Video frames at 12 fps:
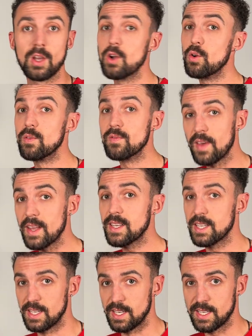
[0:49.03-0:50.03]
who
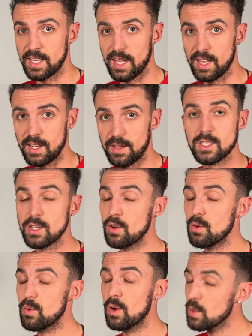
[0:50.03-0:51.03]
invented Nutella.
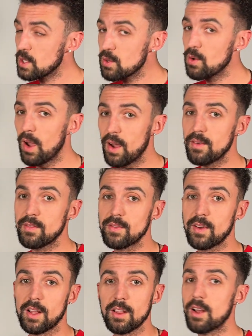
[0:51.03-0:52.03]
So we do have
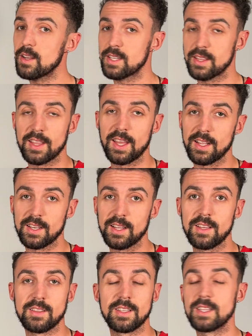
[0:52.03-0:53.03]
a lot to
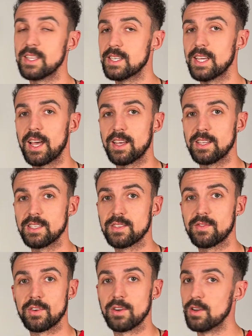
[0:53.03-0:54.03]
thank to the Italians
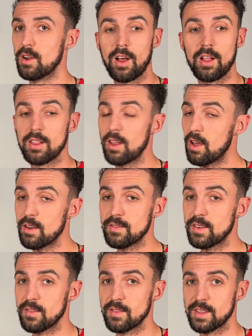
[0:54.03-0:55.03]
for a lot of
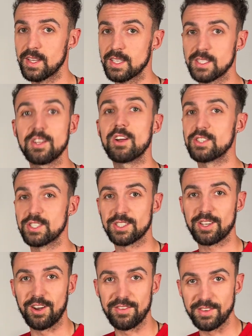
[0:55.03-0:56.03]
different things, not just
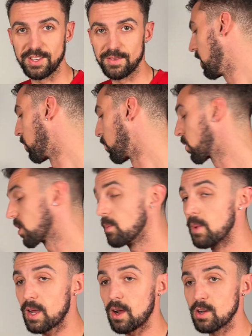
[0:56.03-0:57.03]
coffee. We're gonna
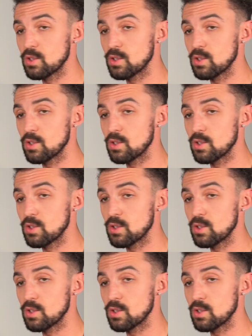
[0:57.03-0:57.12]
make our